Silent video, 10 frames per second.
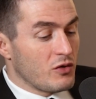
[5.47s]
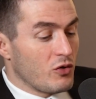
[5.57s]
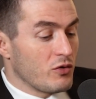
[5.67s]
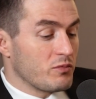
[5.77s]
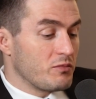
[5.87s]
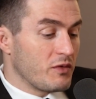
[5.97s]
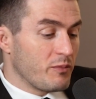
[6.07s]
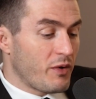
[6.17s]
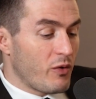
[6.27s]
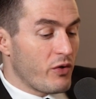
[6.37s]
or
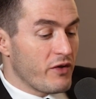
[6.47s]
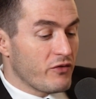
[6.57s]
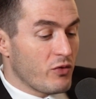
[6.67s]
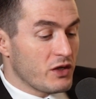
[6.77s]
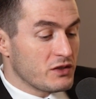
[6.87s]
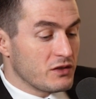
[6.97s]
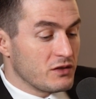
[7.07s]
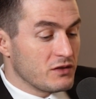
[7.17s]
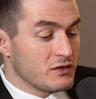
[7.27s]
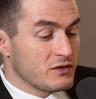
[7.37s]
by way of question
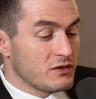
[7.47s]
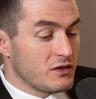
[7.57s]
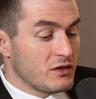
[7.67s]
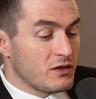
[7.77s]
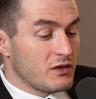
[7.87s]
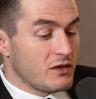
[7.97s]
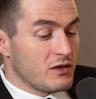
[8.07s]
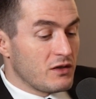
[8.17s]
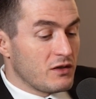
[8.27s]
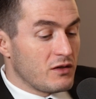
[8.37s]
is
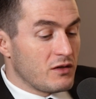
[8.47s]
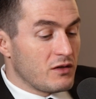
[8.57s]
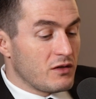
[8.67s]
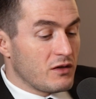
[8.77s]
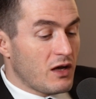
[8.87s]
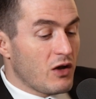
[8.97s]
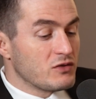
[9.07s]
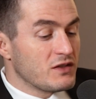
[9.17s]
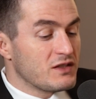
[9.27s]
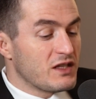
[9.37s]

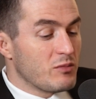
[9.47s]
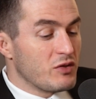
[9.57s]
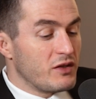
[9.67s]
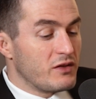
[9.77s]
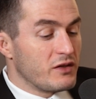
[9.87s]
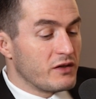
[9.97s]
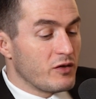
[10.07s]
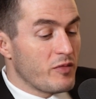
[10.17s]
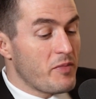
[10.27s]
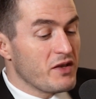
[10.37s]
how's assembly theory
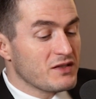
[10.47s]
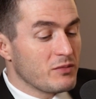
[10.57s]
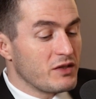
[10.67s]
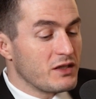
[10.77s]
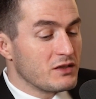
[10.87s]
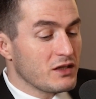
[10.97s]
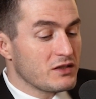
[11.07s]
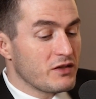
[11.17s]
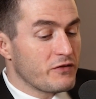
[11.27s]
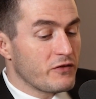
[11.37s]
or maybe assembly
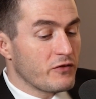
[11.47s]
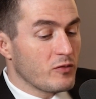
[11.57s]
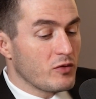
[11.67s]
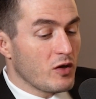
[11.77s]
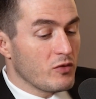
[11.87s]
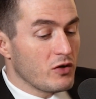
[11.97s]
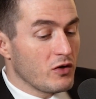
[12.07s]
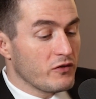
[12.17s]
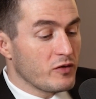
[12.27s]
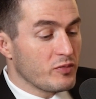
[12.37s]
index different from
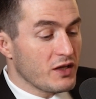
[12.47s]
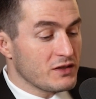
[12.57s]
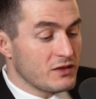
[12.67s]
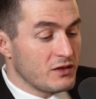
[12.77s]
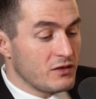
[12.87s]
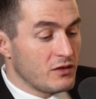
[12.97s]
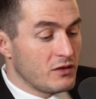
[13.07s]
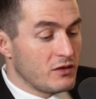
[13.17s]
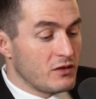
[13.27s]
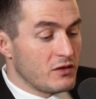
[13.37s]
Kolmogorov complexity?
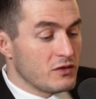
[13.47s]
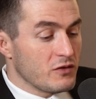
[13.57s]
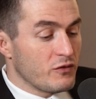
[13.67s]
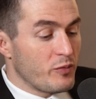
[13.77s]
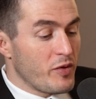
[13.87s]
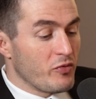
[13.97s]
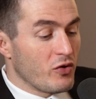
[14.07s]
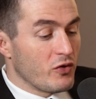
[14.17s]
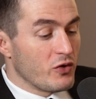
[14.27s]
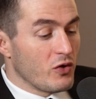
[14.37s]
So for people who
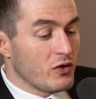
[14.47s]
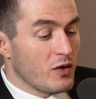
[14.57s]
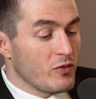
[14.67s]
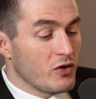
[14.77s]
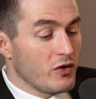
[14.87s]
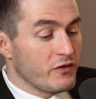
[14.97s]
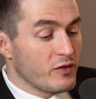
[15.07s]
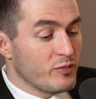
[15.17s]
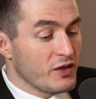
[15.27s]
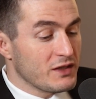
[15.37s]
don't know, Kolmogorov
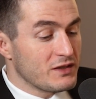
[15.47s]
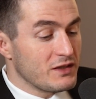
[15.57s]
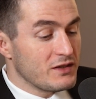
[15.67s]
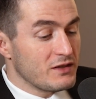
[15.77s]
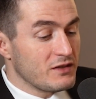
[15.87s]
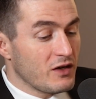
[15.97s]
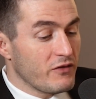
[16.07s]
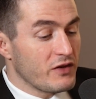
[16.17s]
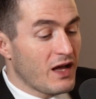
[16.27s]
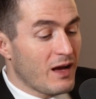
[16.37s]
complexity
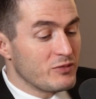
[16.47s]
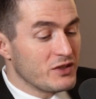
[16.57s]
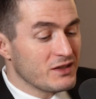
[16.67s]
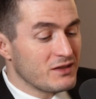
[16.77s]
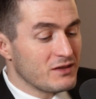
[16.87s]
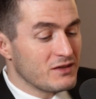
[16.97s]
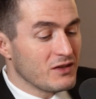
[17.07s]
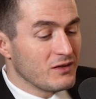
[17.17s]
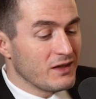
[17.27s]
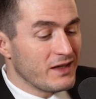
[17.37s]
of an object is
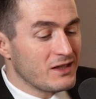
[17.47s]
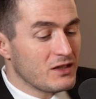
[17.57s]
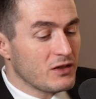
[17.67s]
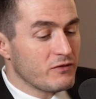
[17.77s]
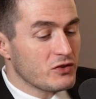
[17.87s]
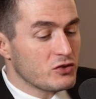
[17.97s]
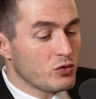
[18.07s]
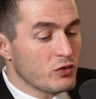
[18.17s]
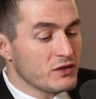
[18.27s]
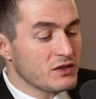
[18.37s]
the length of a
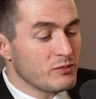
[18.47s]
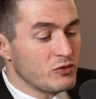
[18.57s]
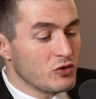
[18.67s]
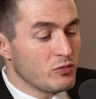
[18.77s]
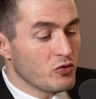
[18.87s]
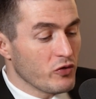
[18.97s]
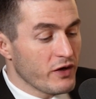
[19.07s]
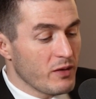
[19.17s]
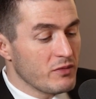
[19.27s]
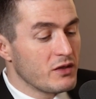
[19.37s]
shortest computer
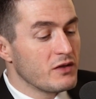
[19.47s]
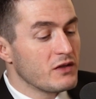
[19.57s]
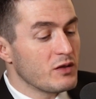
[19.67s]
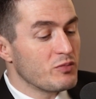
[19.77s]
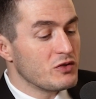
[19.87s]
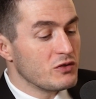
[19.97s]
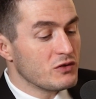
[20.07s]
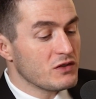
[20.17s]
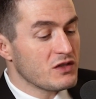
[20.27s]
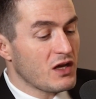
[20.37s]
program that
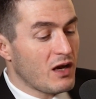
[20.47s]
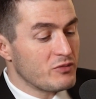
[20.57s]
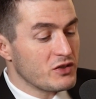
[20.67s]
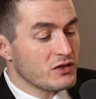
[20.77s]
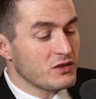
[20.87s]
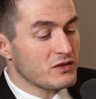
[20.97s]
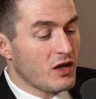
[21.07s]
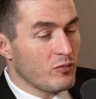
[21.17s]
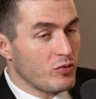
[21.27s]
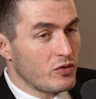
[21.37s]
produces the object as
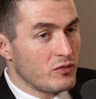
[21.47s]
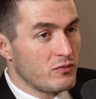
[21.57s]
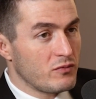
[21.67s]
output.